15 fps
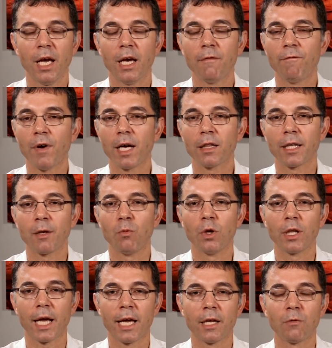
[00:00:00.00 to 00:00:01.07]
and finally
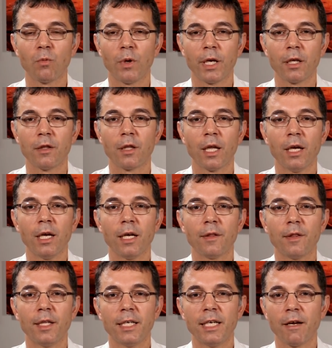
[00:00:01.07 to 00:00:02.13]
we'll end with
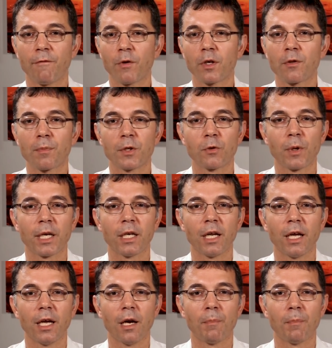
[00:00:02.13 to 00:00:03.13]
the difference between